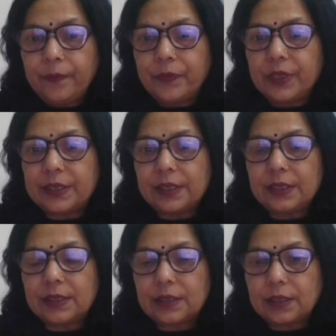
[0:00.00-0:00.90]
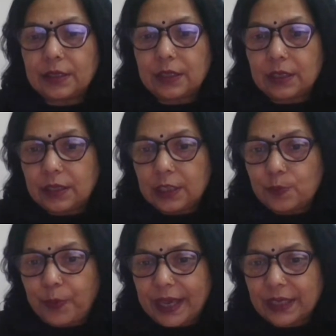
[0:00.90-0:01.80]
This is, this
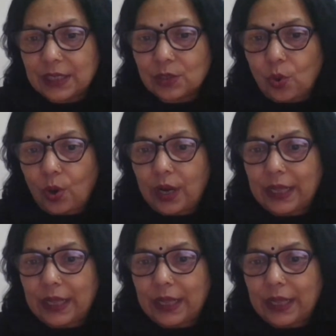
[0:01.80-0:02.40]
base is called